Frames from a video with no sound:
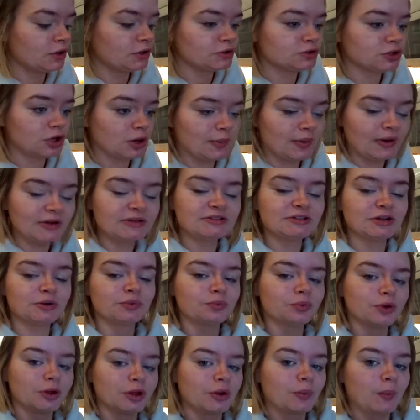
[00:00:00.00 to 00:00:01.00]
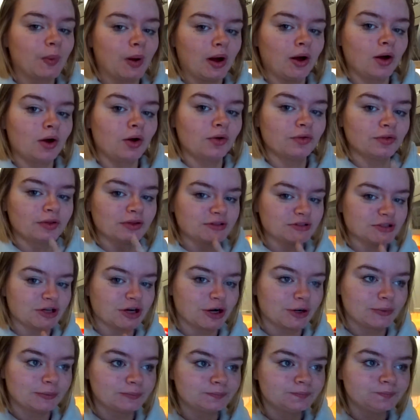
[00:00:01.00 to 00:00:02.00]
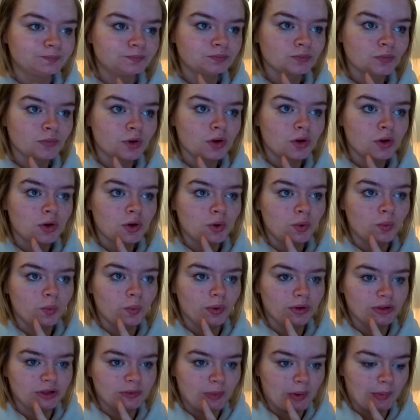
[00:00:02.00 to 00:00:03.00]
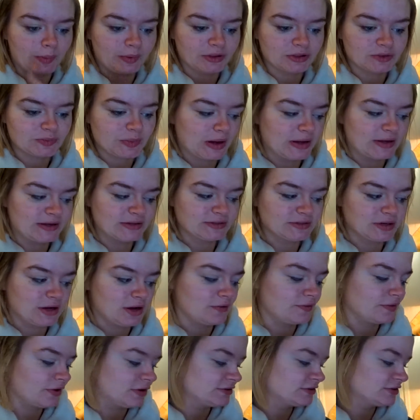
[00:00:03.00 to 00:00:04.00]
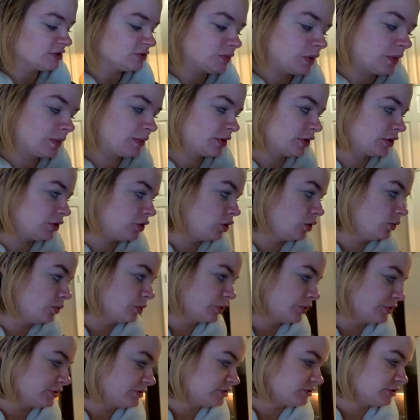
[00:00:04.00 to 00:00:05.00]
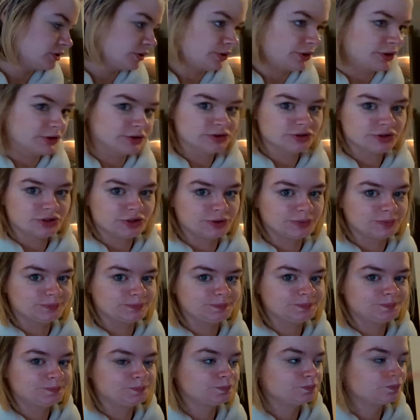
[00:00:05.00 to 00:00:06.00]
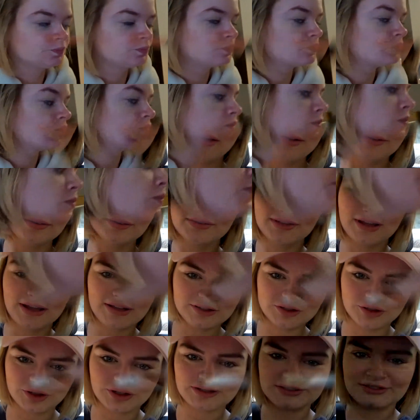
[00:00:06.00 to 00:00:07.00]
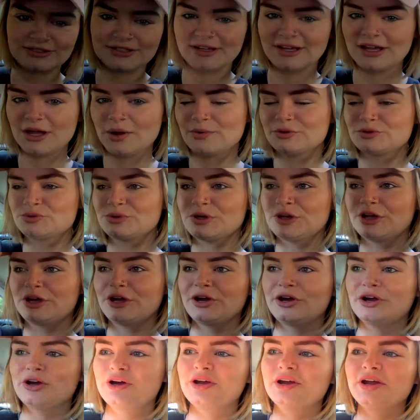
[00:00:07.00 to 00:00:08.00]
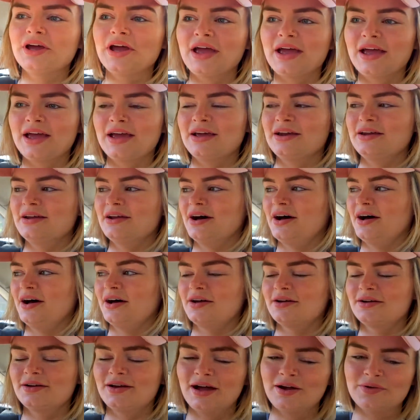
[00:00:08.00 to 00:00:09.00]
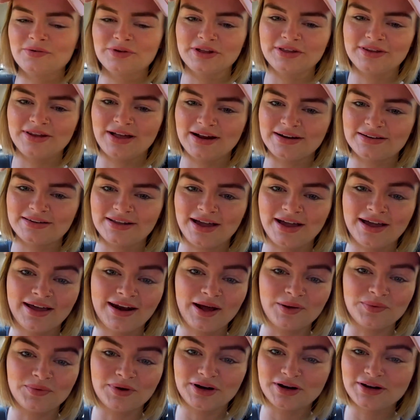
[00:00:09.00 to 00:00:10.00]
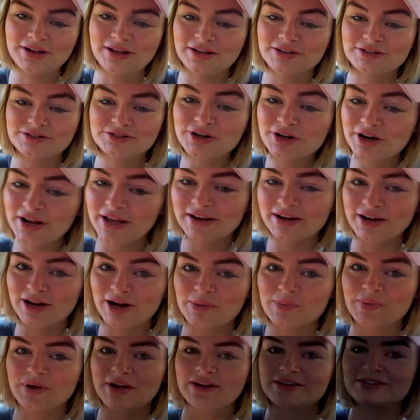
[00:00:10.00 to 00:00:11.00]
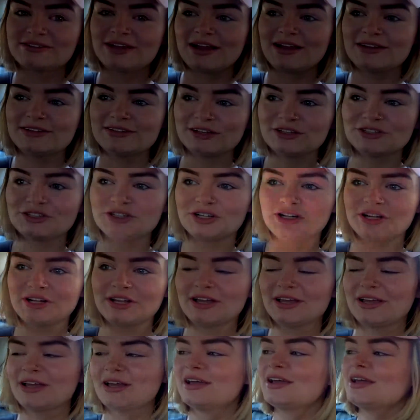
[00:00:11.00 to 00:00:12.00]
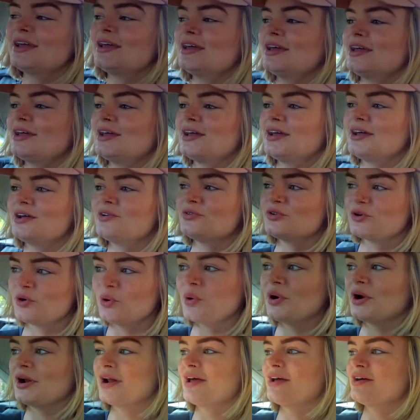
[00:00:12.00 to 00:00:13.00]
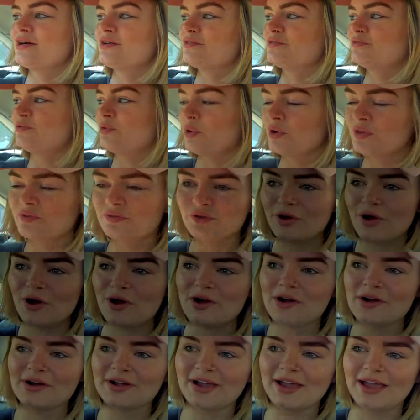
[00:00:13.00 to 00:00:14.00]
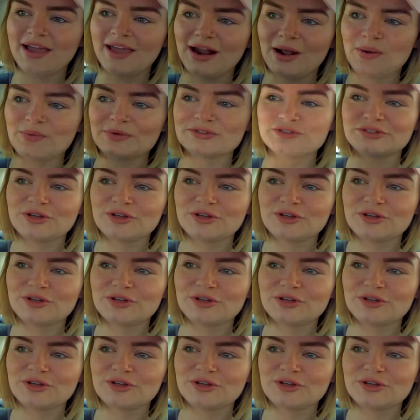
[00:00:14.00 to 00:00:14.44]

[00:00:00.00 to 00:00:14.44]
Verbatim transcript: Starbucks did really well this year with the pumpkin spice stuff because this pumpkin cold brew is so good too. As you can see, it was really good, and I really liked that, and I wanted to insert it in here because I intentionally recorded it for the vlog, and I